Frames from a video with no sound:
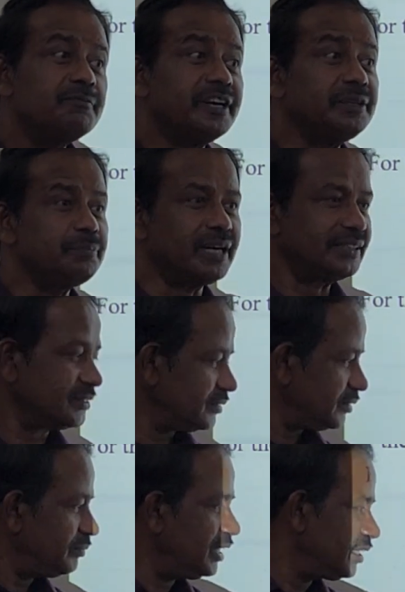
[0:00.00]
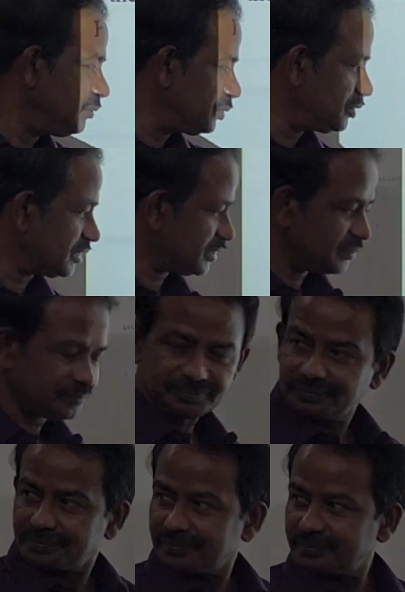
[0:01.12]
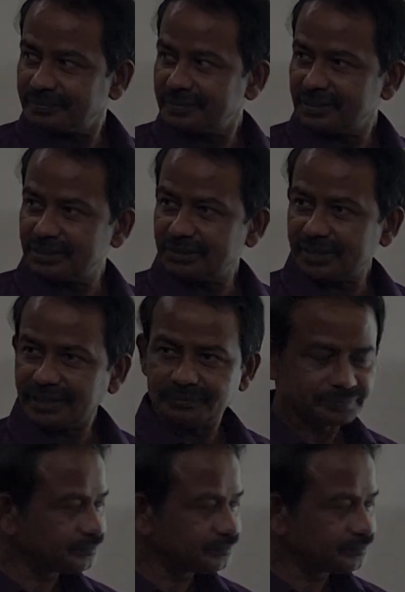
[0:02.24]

phi part will give you this. Is it okay?